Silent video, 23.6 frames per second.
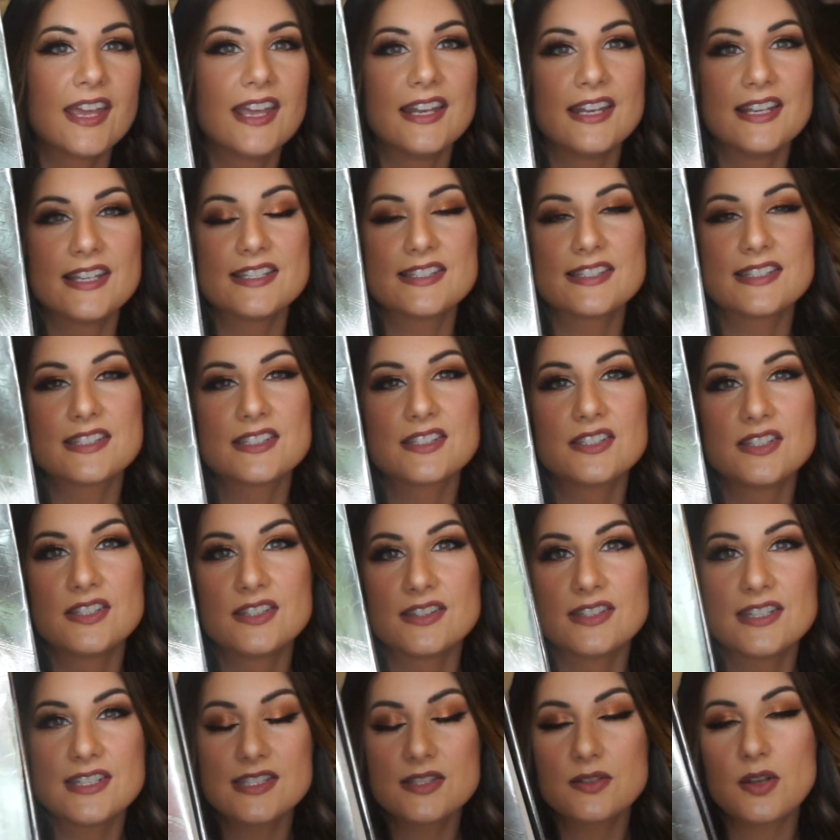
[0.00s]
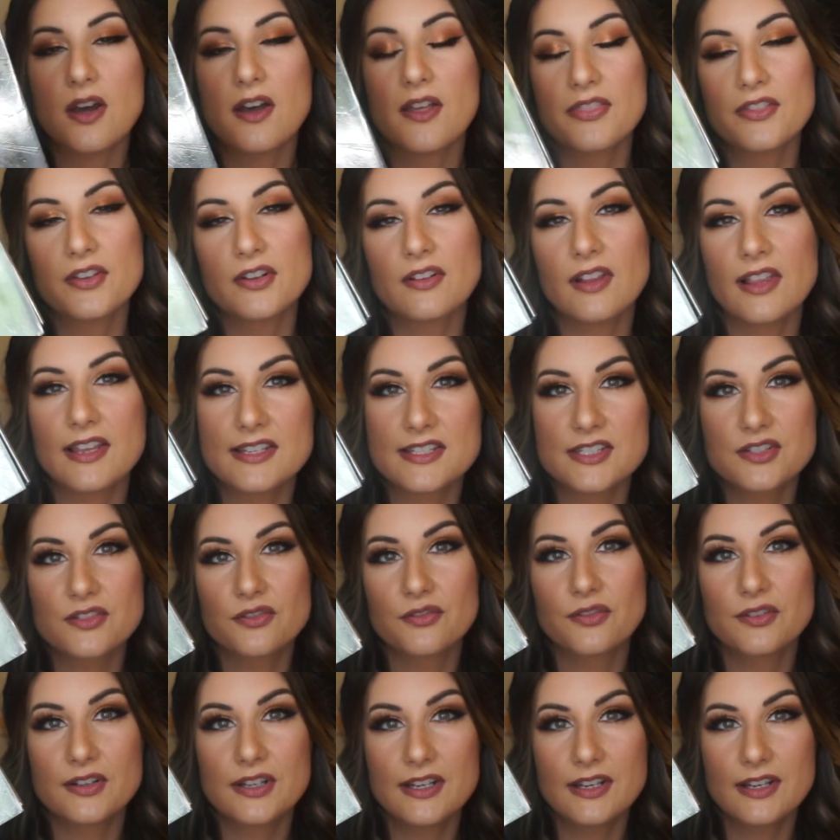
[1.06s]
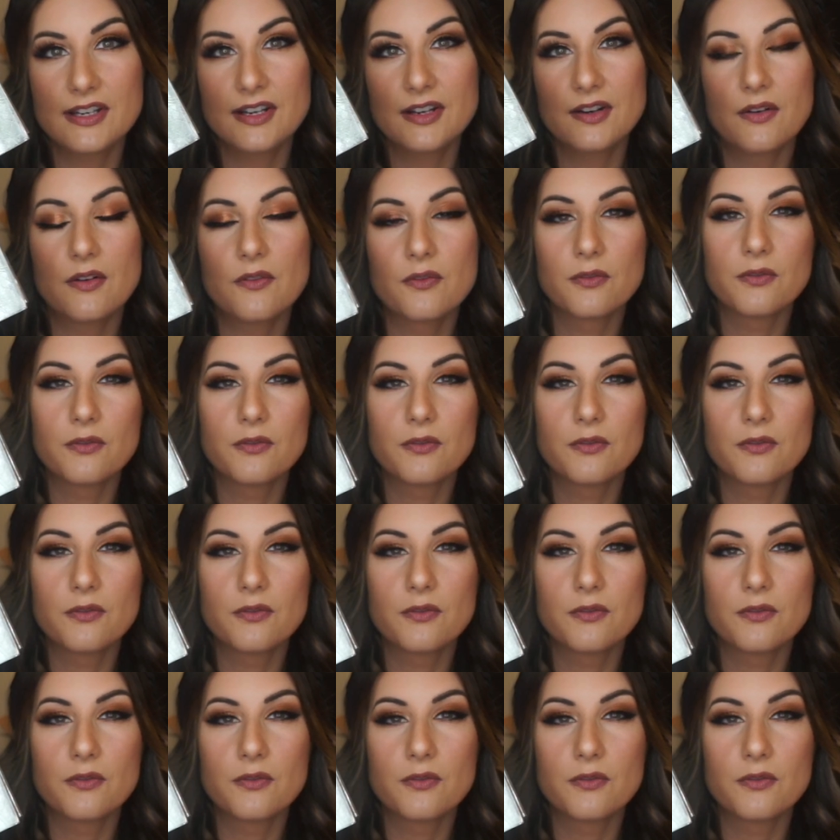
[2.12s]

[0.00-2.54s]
And it's, this author likes to read,